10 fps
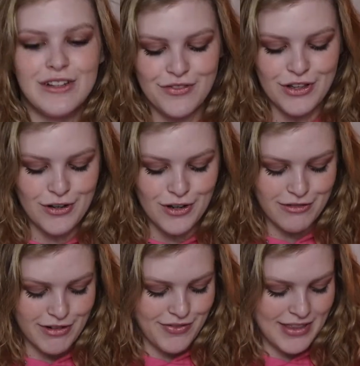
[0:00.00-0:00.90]
love the
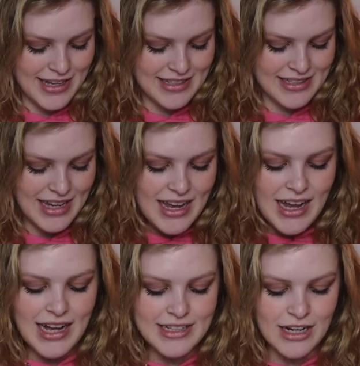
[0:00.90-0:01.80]
colour of this,
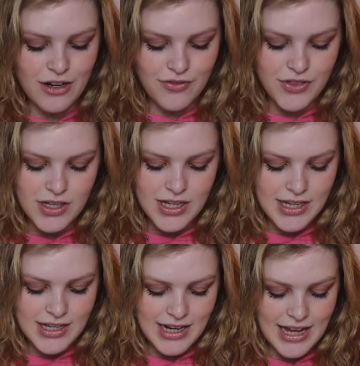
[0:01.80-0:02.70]
and I love
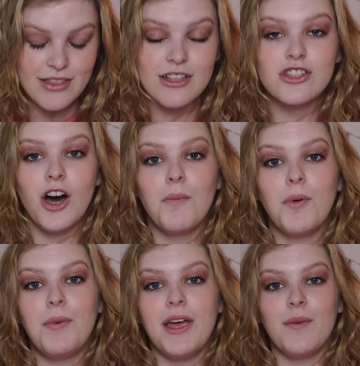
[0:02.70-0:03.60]
the like the top
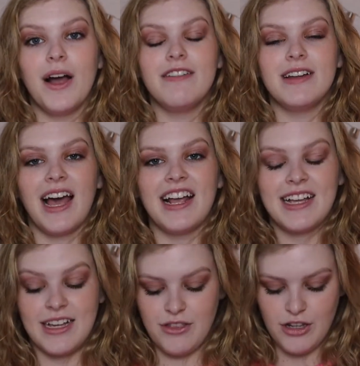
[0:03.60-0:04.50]
bit where it
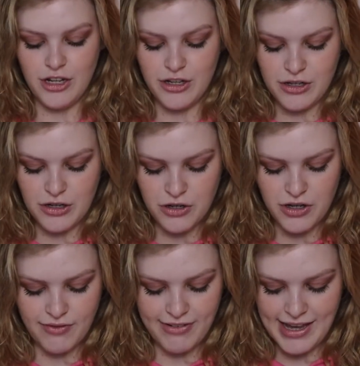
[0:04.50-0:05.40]
like the low
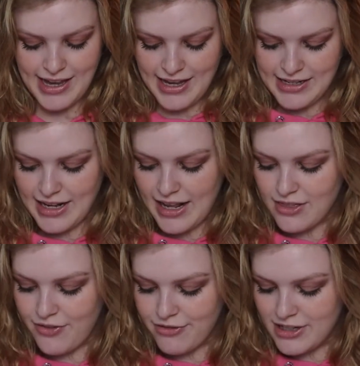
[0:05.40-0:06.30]
cut of it and
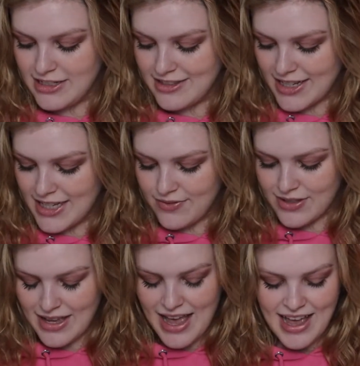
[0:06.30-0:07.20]
like the frilly sleeves
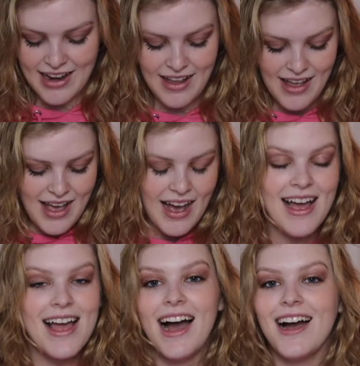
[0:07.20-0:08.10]
again.
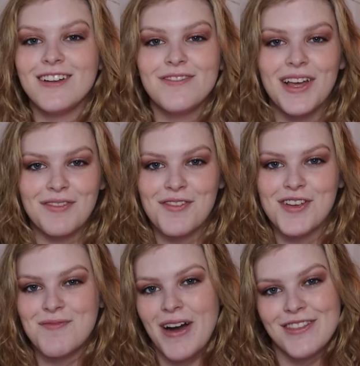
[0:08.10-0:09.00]
I love
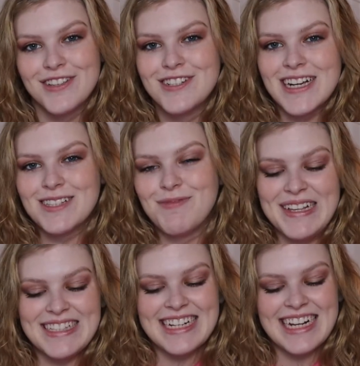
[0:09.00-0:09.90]
everything about this dress
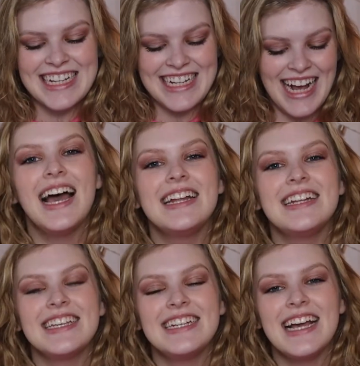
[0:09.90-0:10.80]
basically.
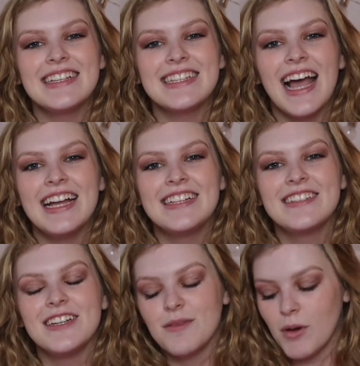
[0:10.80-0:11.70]
Then the next
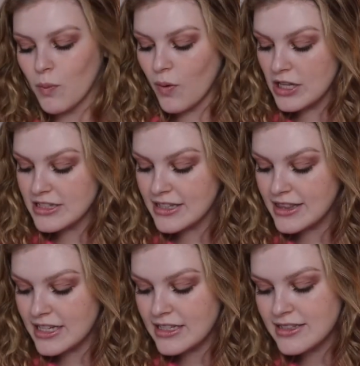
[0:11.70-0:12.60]
item was
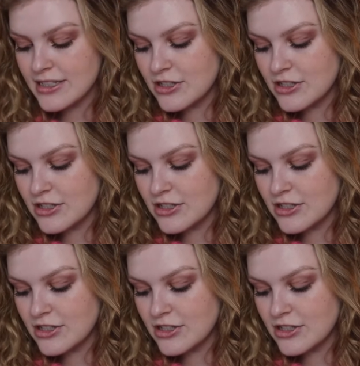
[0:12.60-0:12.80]
this